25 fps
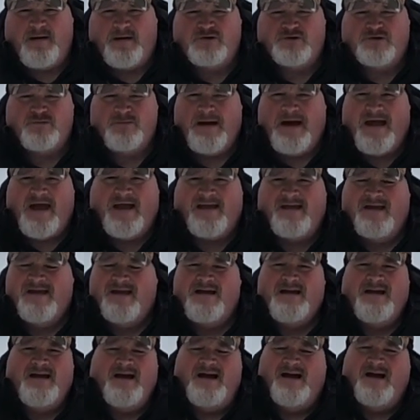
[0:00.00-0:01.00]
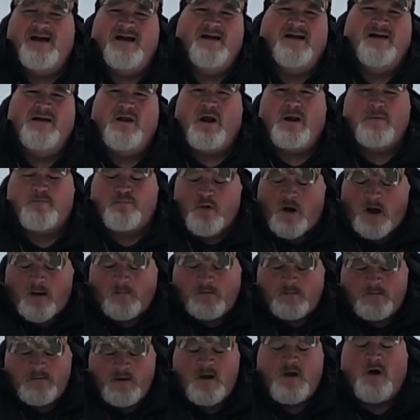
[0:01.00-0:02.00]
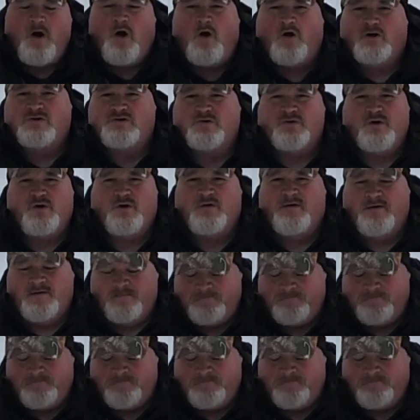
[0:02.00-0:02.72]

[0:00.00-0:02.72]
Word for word: pouch, or bag. Uh, not a problem. Also, your